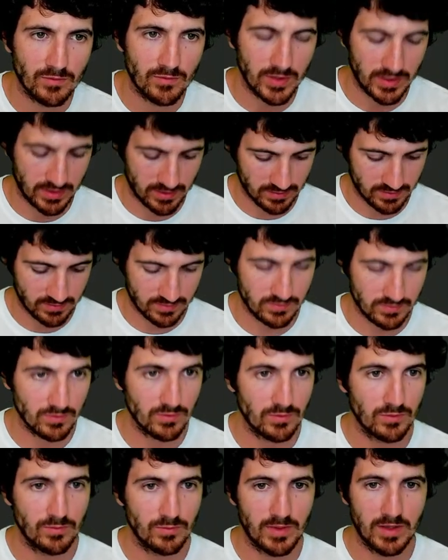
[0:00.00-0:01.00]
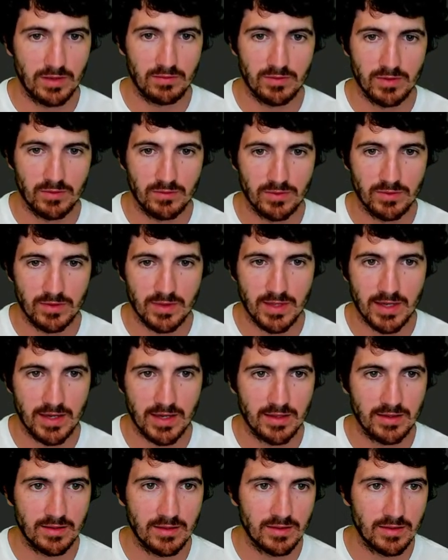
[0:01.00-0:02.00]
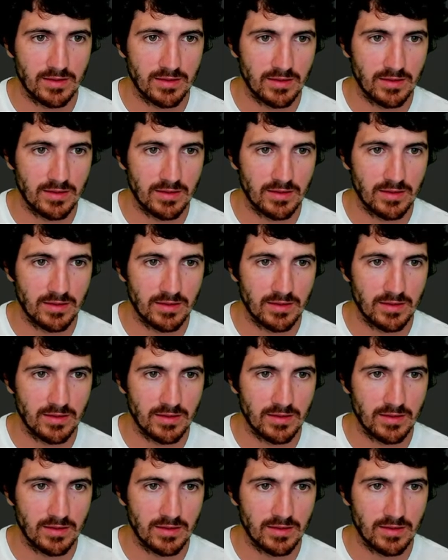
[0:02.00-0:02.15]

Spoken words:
right, so maybe with that.